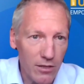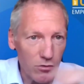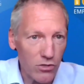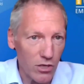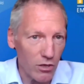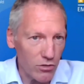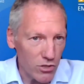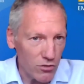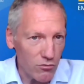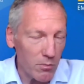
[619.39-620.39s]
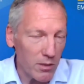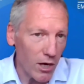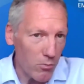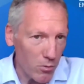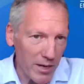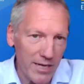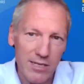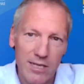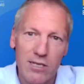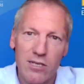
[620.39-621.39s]
those solutions from a global
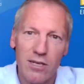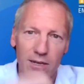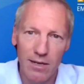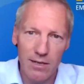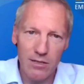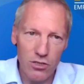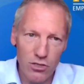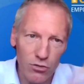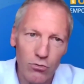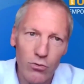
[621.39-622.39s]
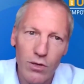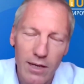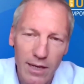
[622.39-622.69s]
basis to